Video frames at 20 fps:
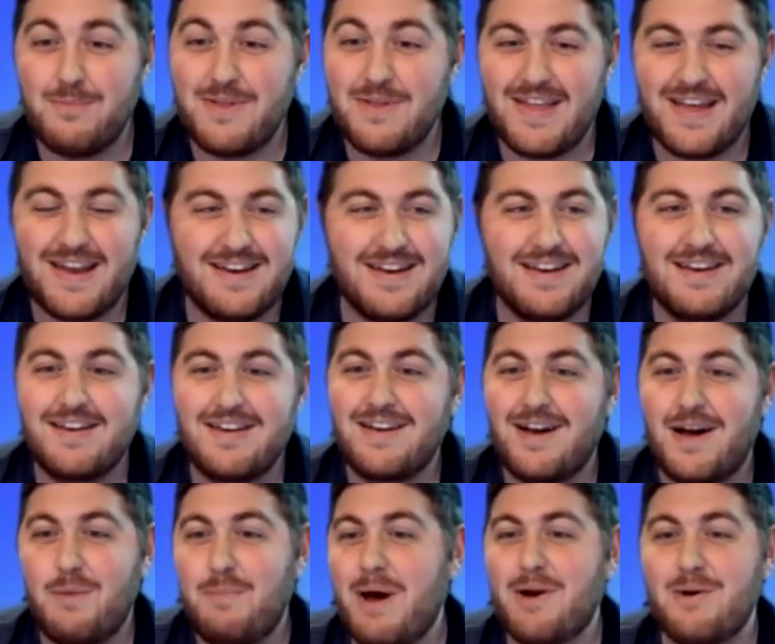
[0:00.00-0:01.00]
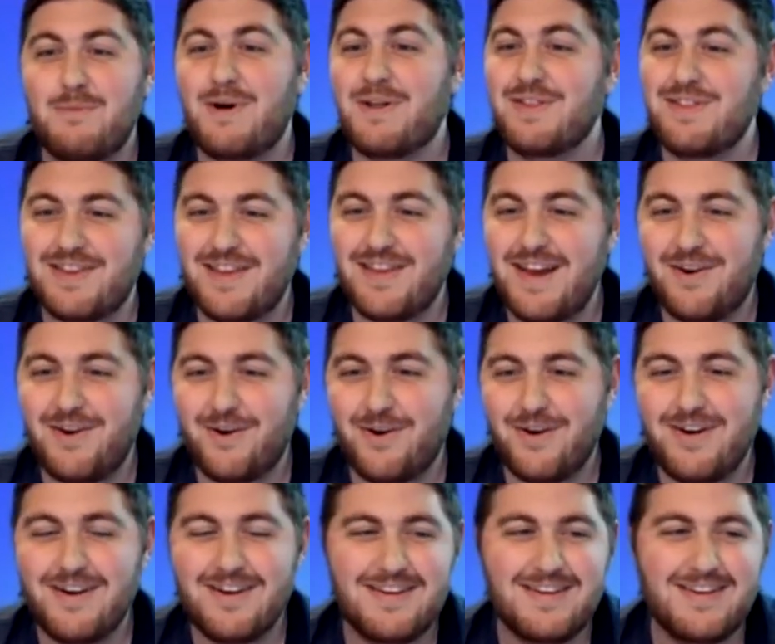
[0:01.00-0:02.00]
And then about a month
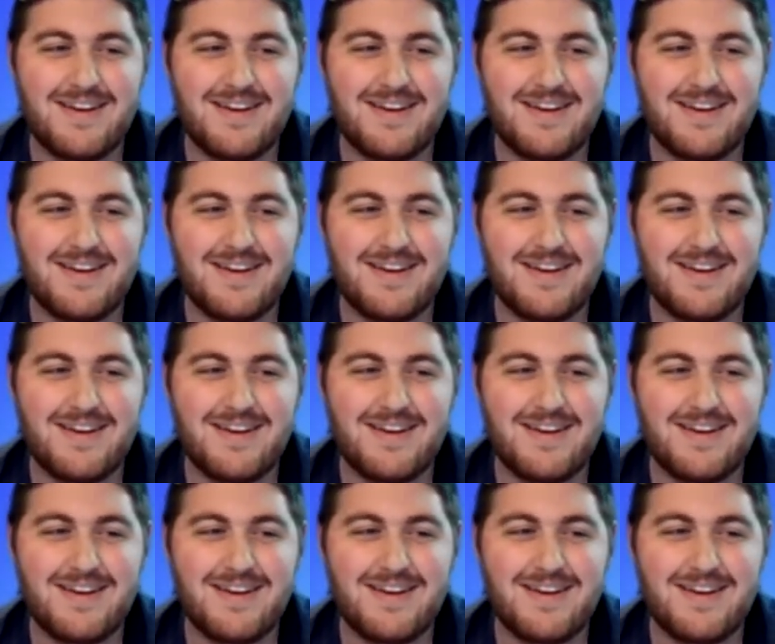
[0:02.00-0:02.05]
later,